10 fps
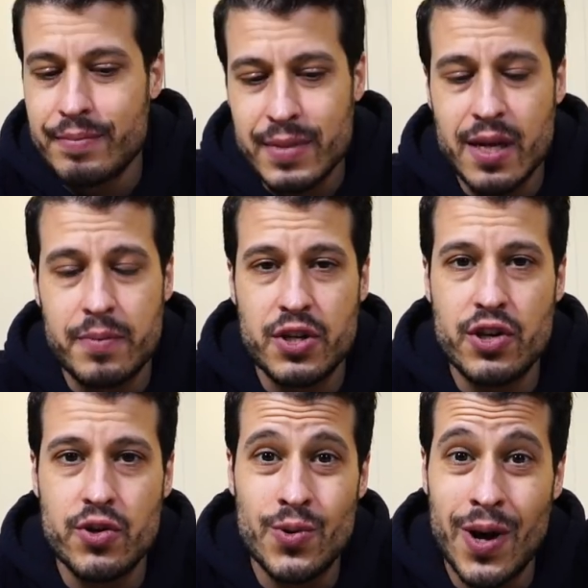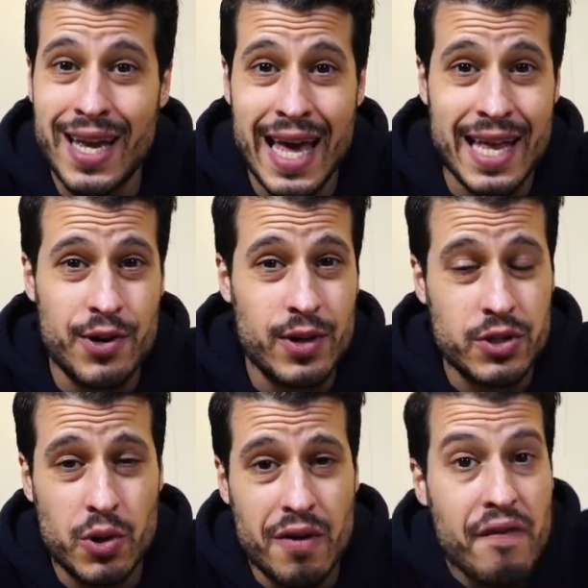It's up to you. Again, you can
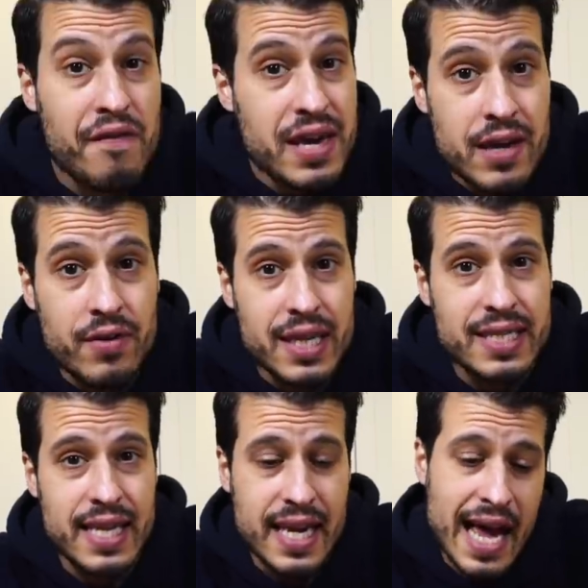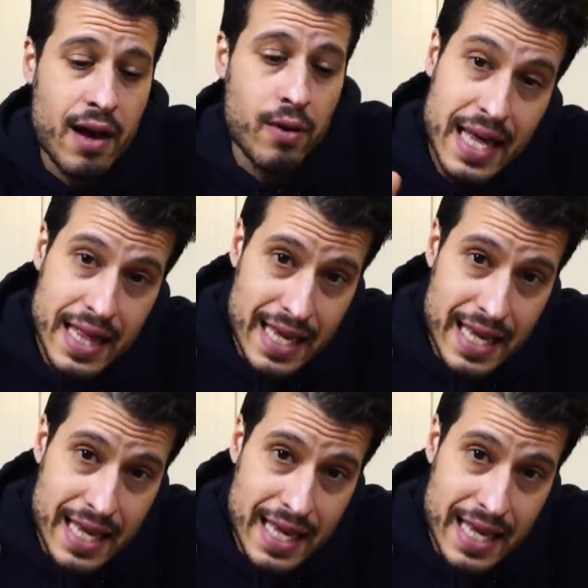sort of feel this thing out.